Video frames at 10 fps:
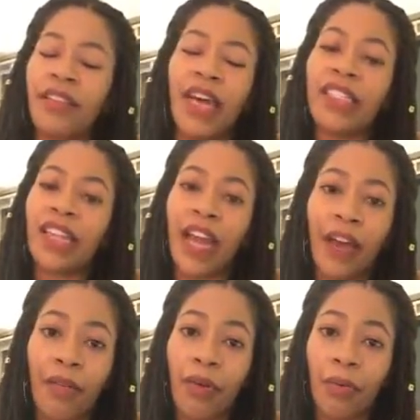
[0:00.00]
That's not
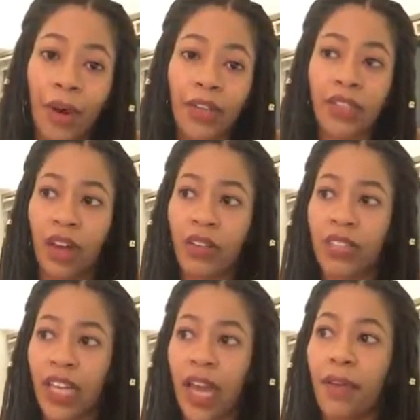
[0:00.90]
how it works all
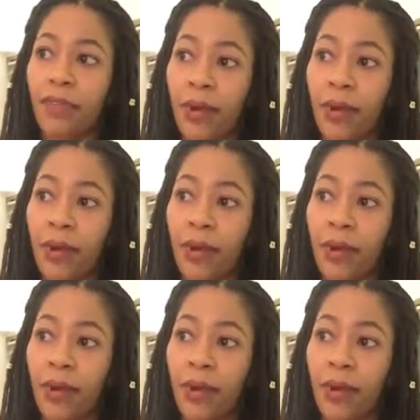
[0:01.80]
the time.